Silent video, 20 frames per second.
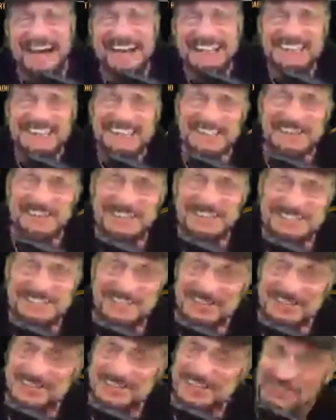Crystal, I
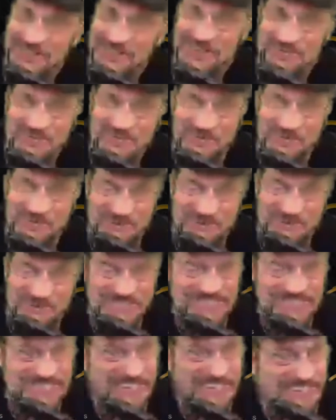love you.
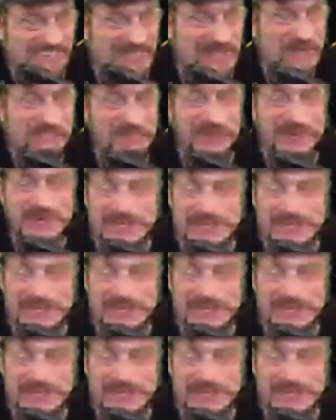You pick up